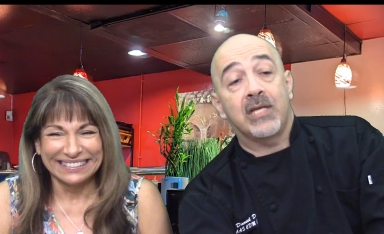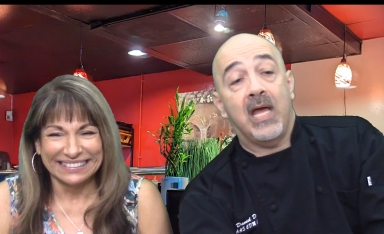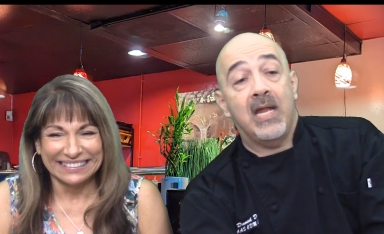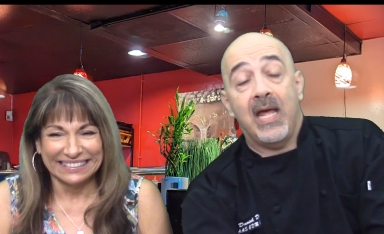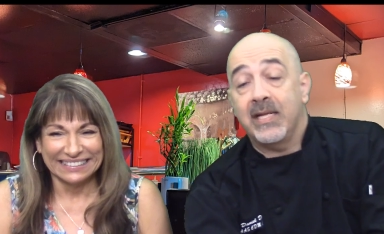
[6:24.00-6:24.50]

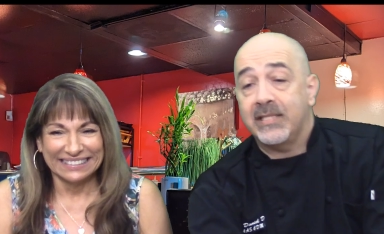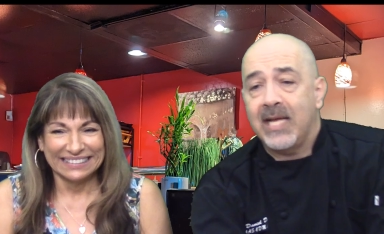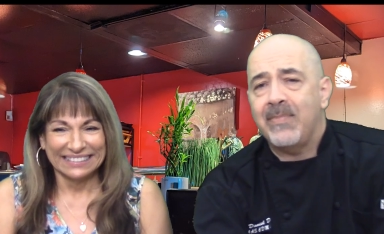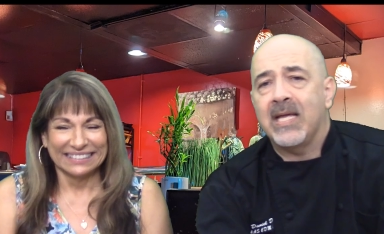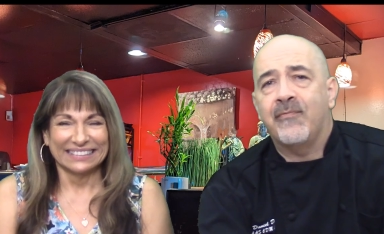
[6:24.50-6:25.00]
Speaker 1: and, and the
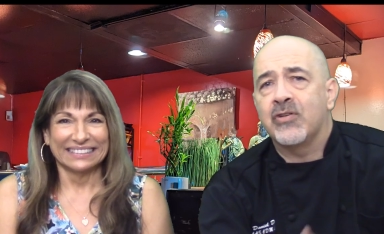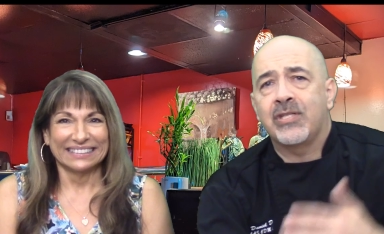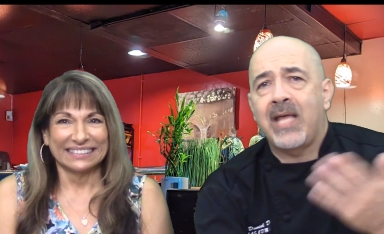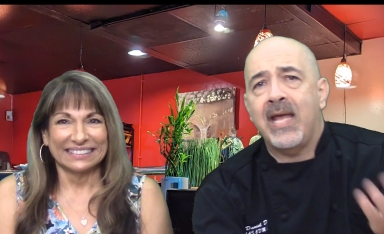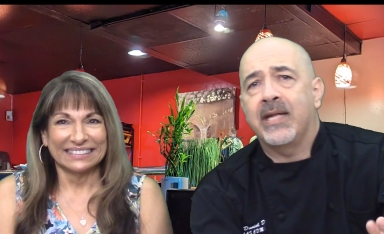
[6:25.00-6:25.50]
same thing if you're
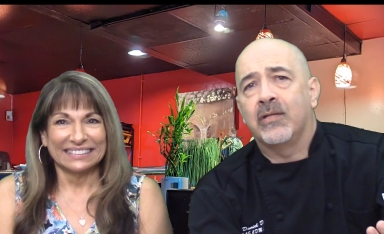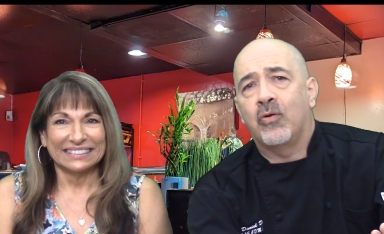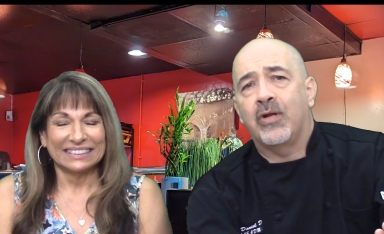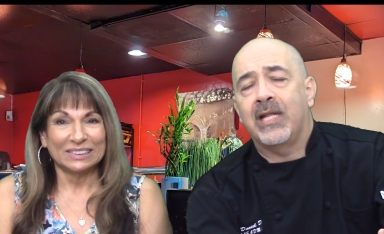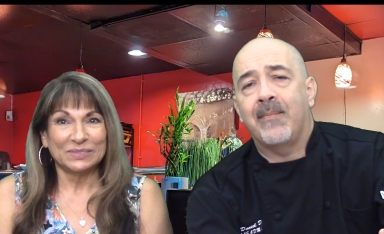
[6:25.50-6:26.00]
staying in
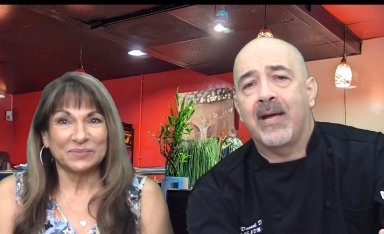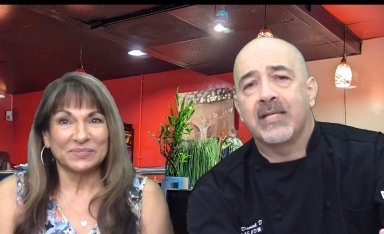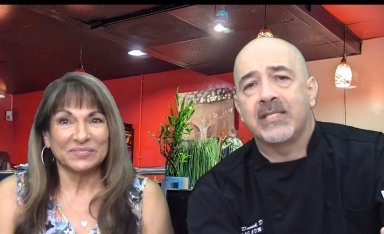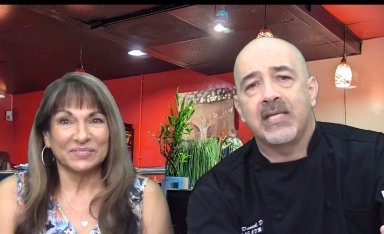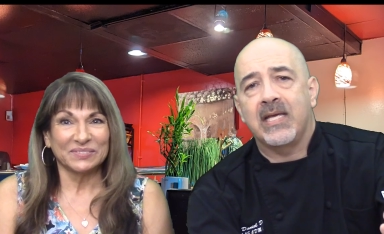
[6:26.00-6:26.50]
Lauderdale by the
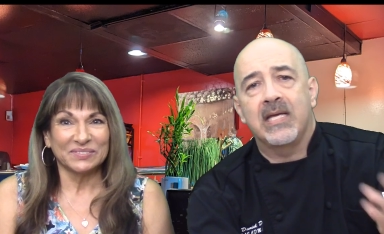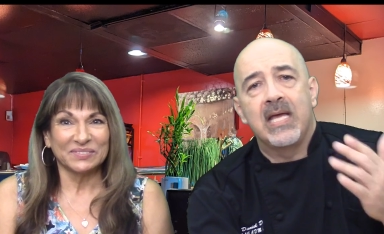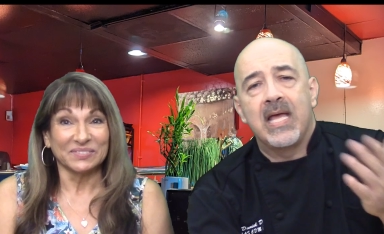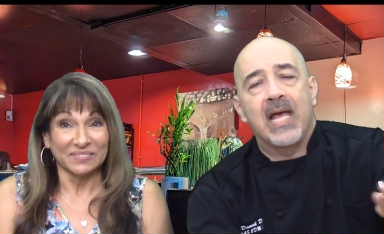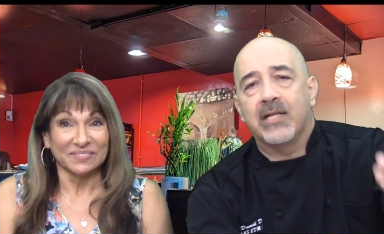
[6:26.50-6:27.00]
Sea,
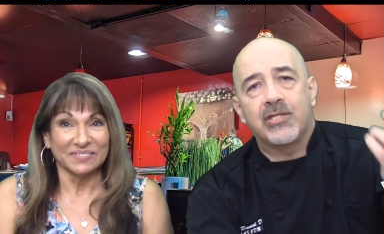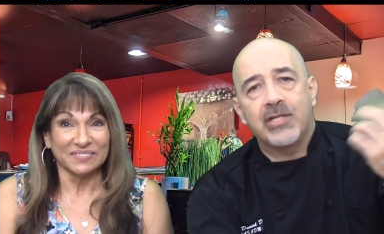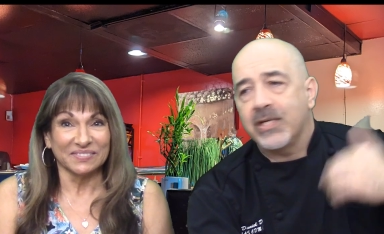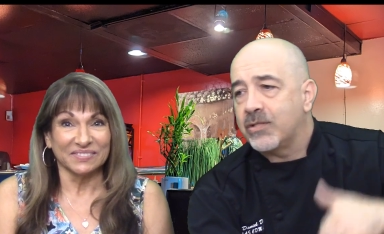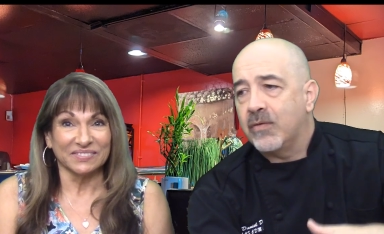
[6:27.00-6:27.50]
it's
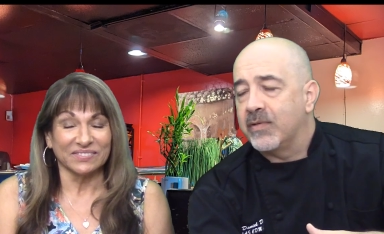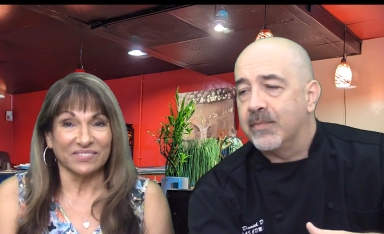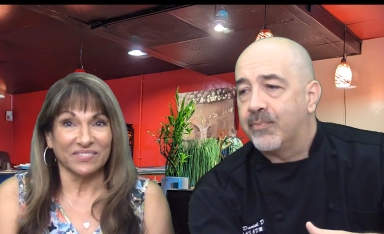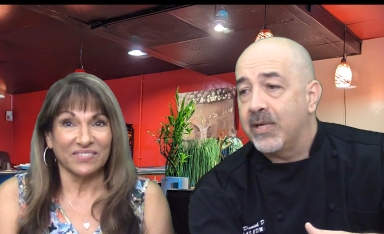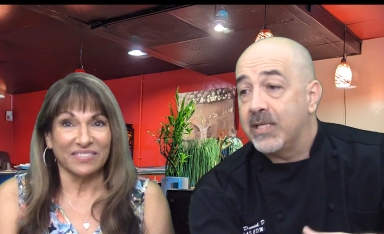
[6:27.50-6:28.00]
just over the
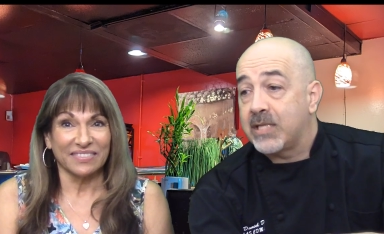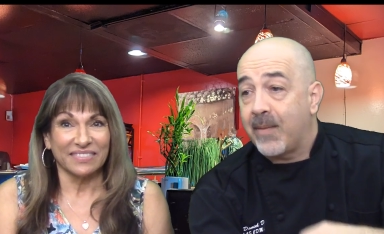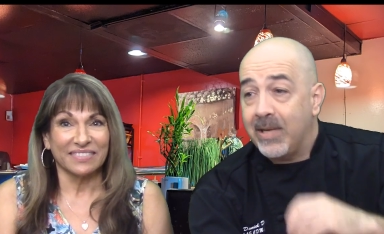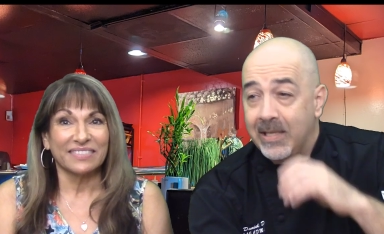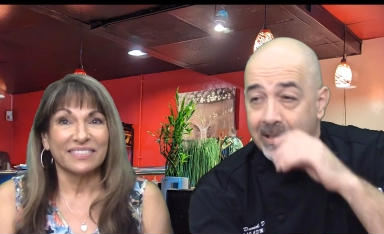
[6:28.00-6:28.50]
bridge. I
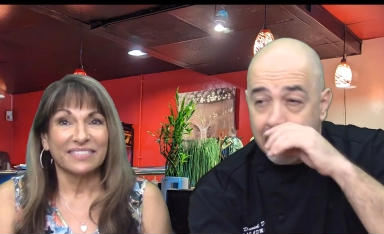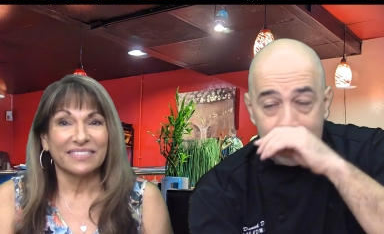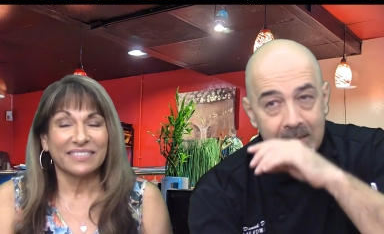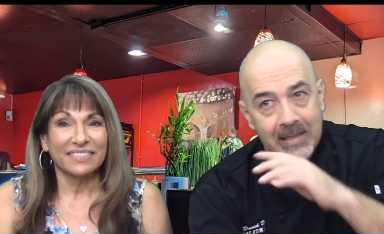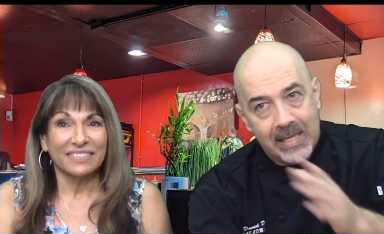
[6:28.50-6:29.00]
mean,
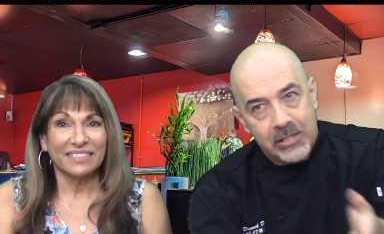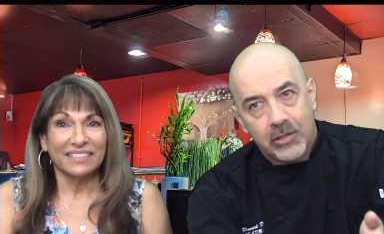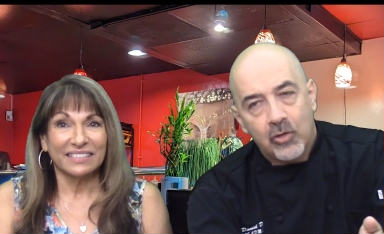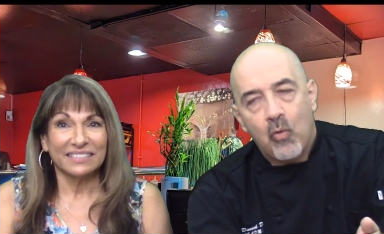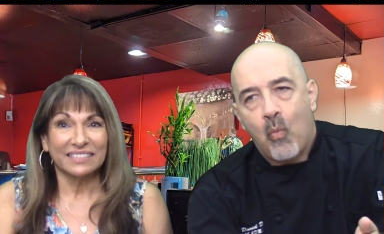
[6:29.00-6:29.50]
it's a
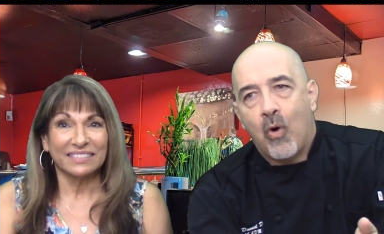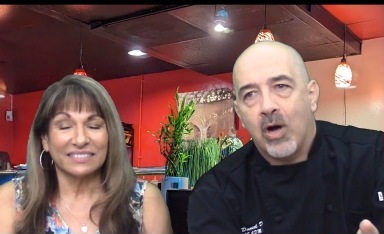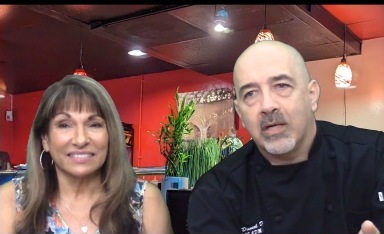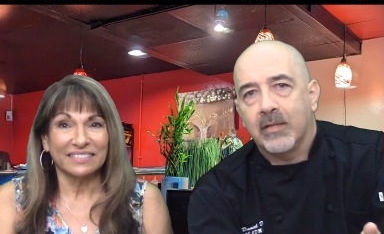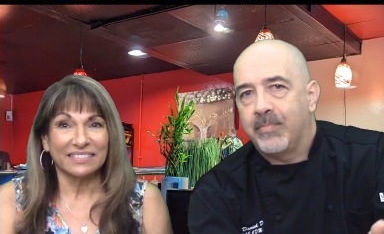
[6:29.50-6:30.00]
little
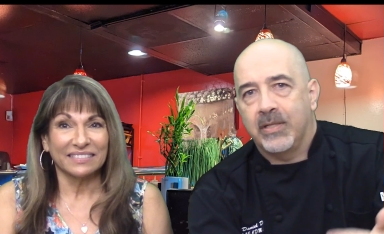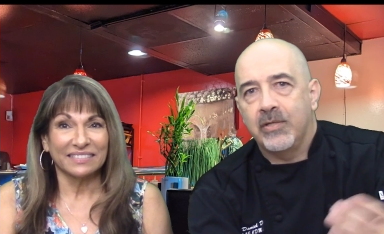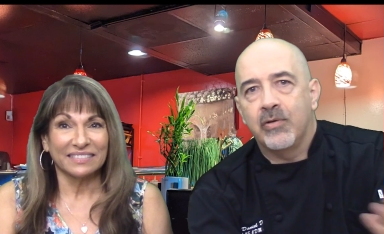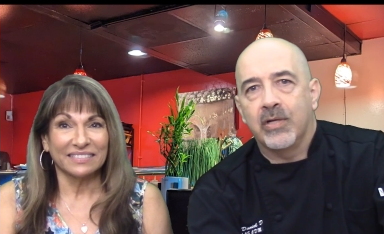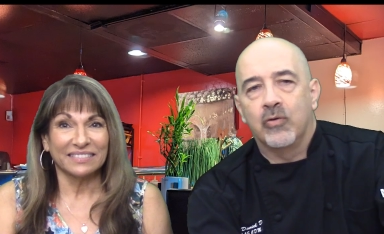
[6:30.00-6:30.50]
walk, but
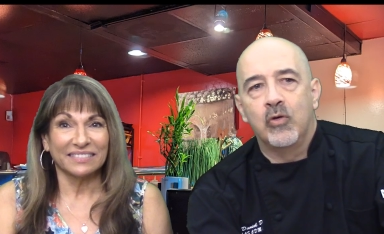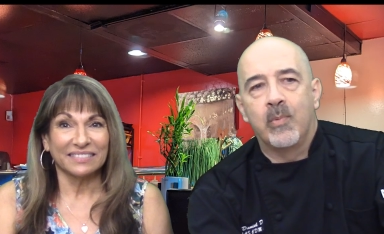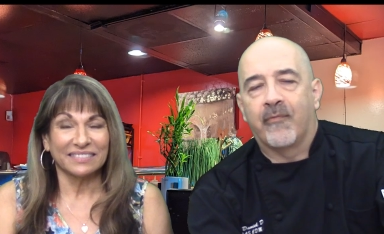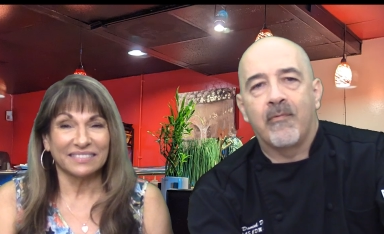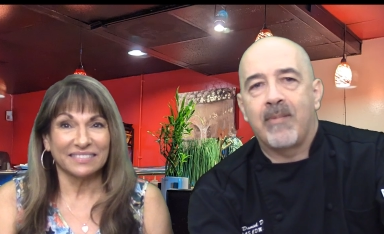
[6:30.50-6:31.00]
you can
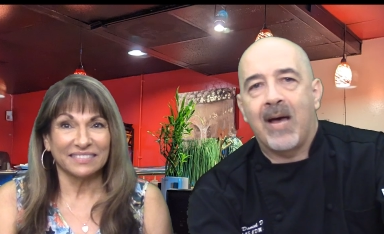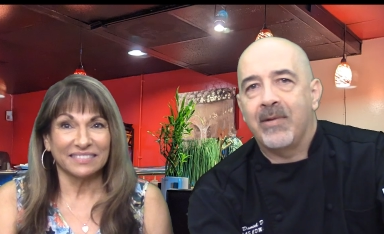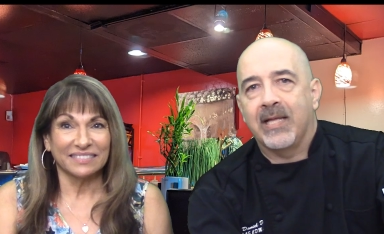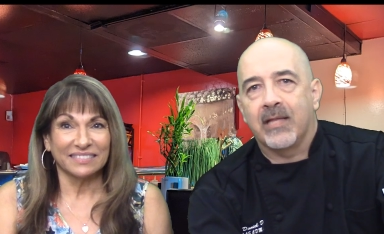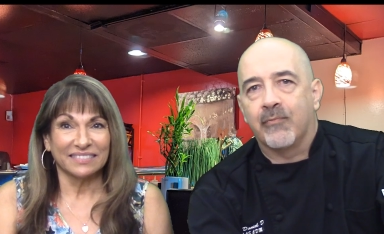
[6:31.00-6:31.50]
Uber for
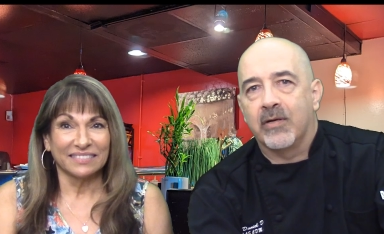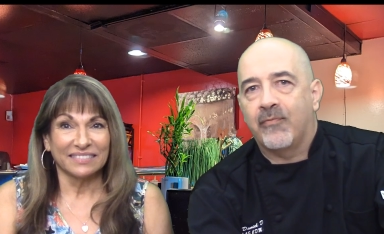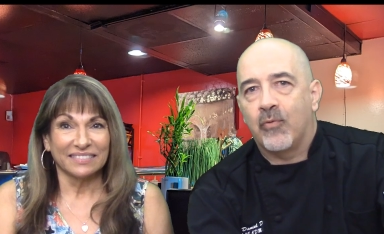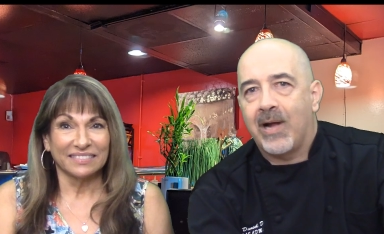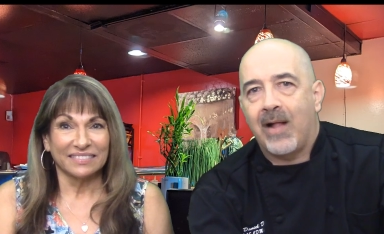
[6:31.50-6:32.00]
probably like three or
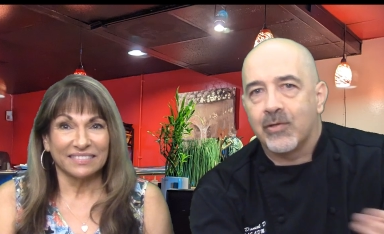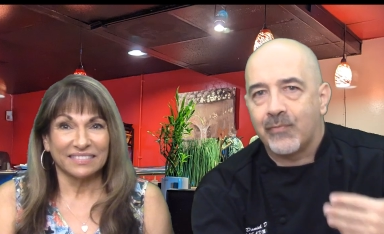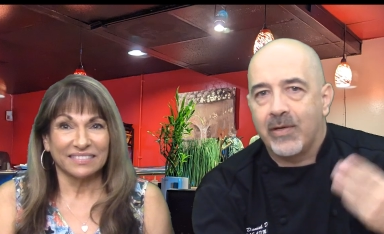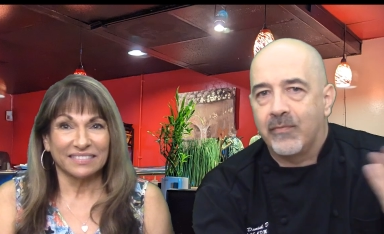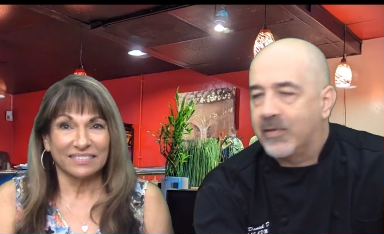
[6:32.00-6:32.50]
four dollars
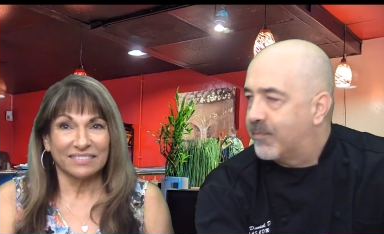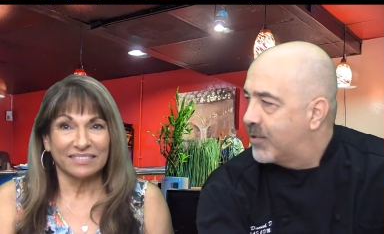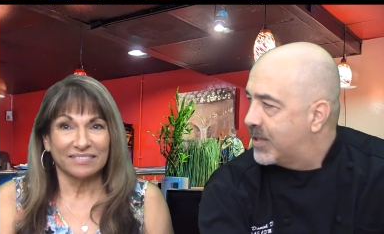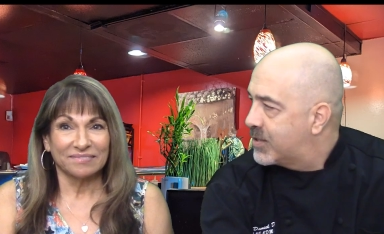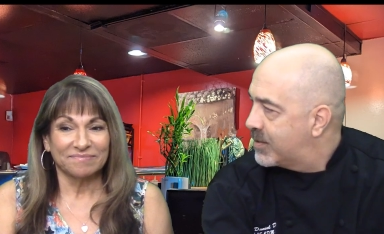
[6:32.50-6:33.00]
right over the
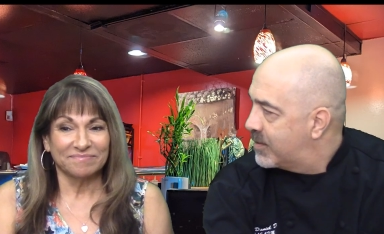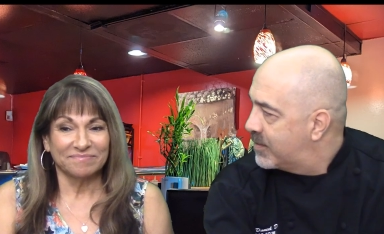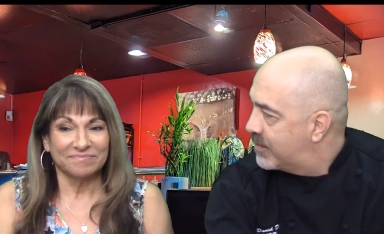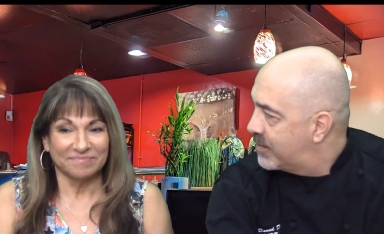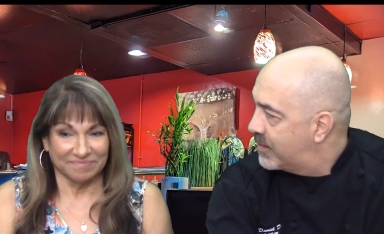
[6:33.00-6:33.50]
bridge.
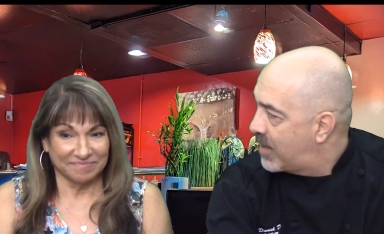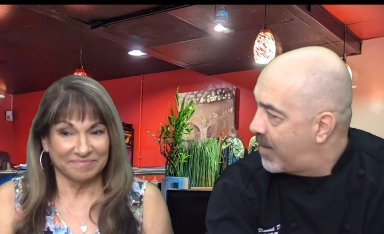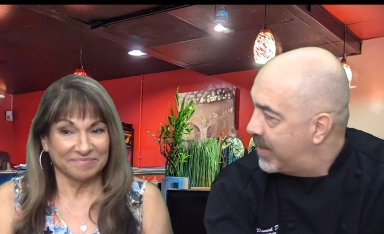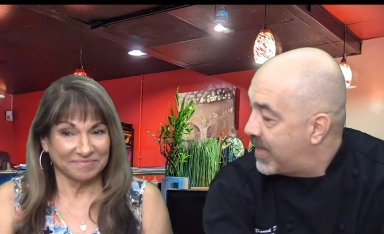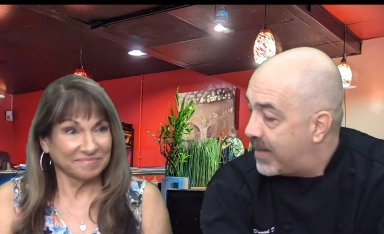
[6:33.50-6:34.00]
I
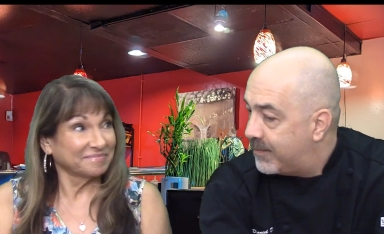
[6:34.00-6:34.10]
mean, yeah,